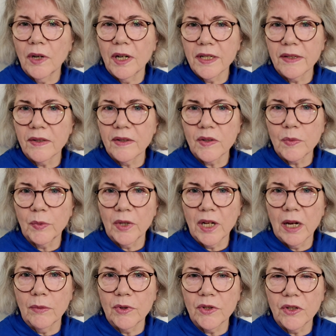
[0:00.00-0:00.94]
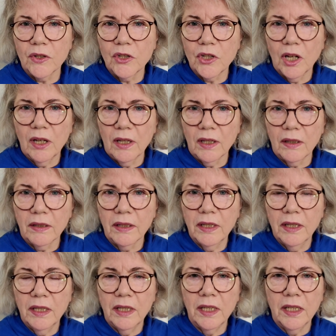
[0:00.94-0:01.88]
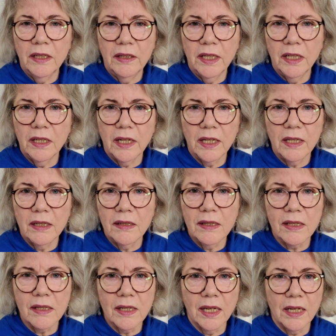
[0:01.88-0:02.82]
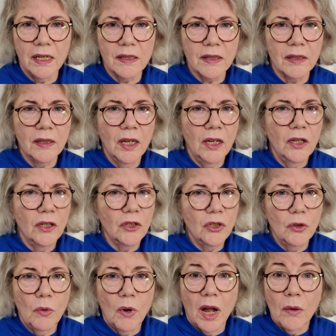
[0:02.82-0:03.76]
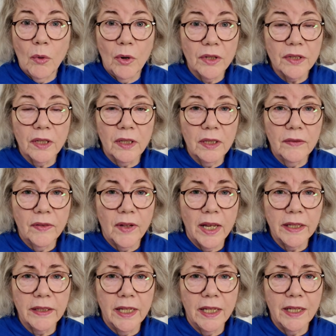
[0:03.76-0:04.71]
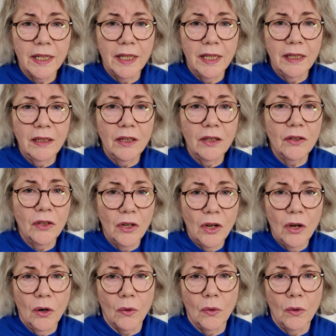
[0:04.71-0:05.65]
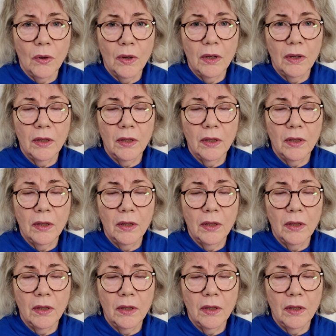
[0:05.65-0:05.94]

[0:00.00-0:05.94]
Crisis when I was a child in the United States. Do I want to live like that again? No.